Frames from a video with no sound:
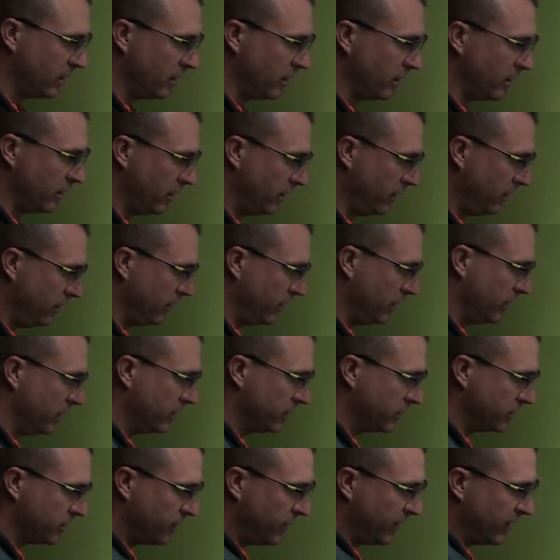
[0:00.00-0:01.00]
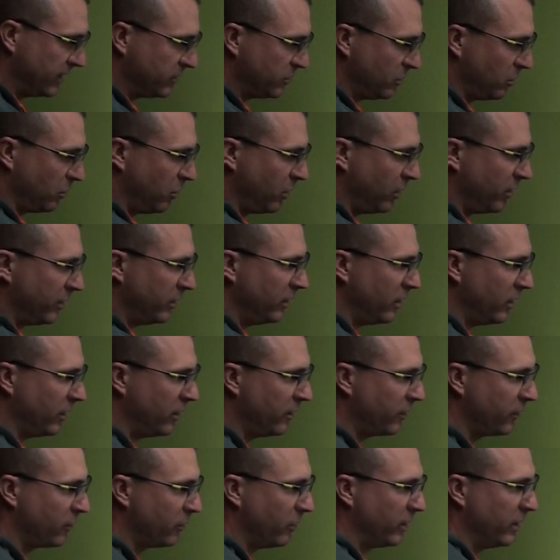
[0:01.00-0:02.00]
Alright, so that's
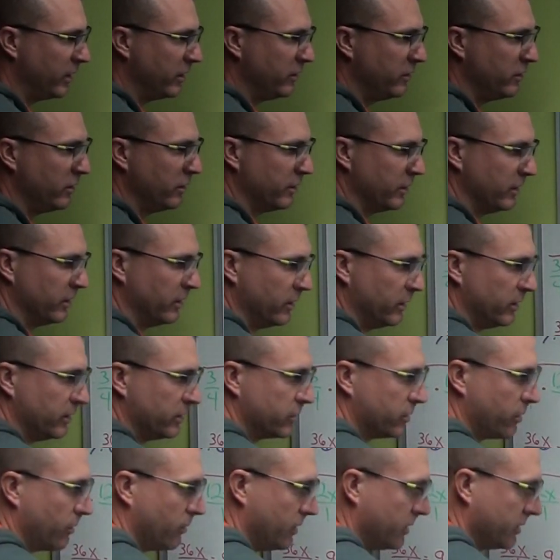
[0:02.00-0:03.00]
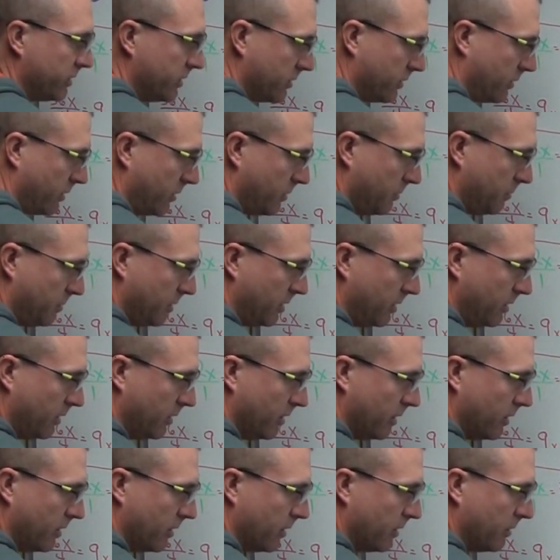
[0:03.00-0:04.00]
another way to do it. So this is going to be
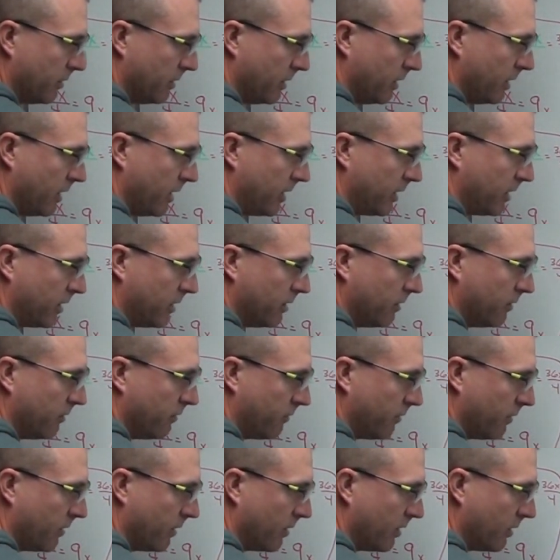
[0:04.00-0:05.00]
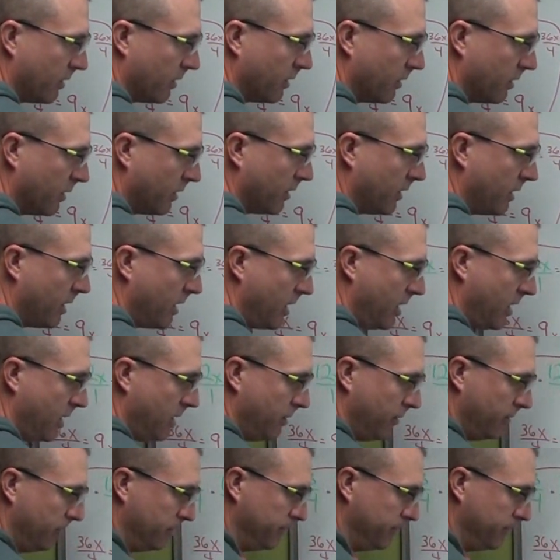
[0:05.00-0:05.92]
negative 8.